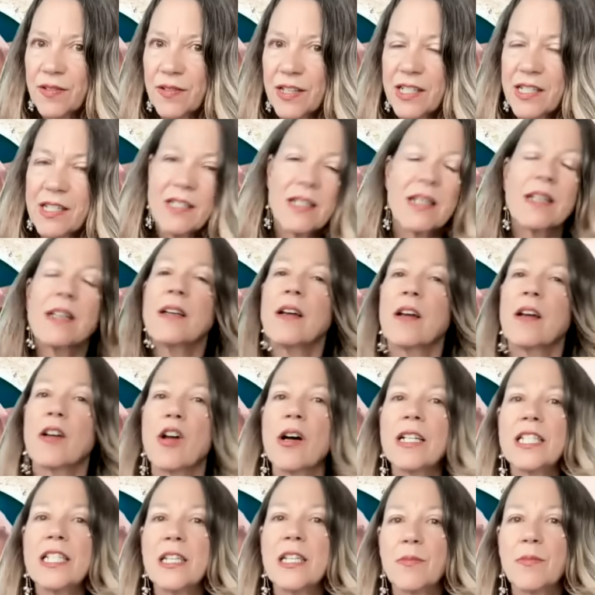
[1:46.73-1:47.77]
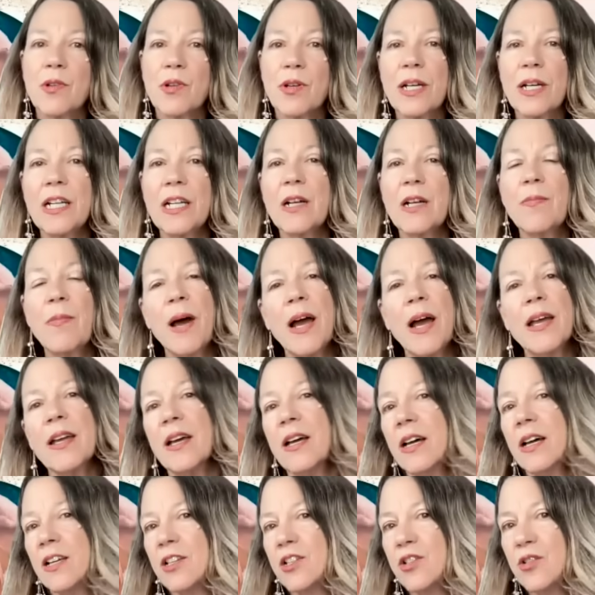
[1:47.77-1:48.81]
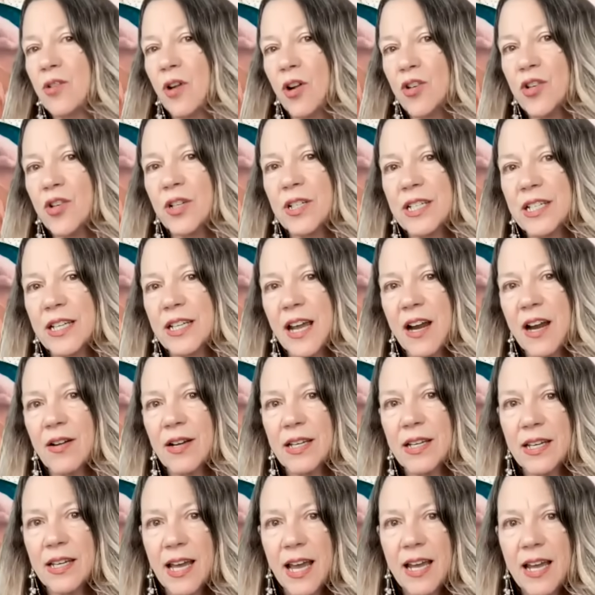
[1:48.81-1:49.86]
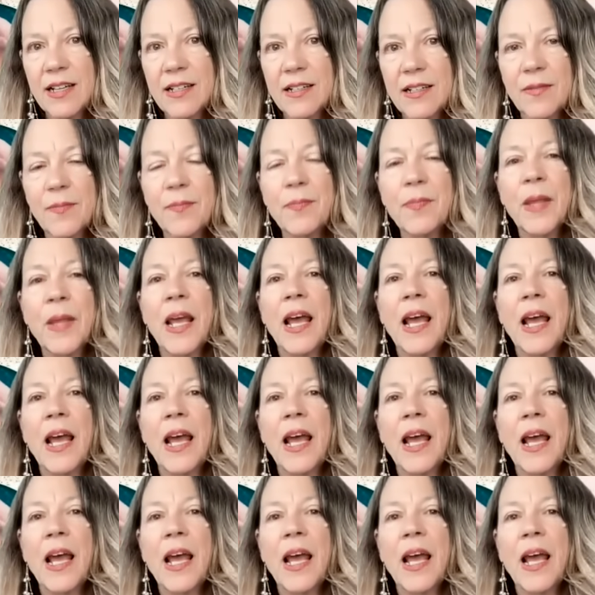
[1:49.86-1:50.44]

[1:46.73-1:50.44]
This is a, a, concept created by astrologer Gary Caton.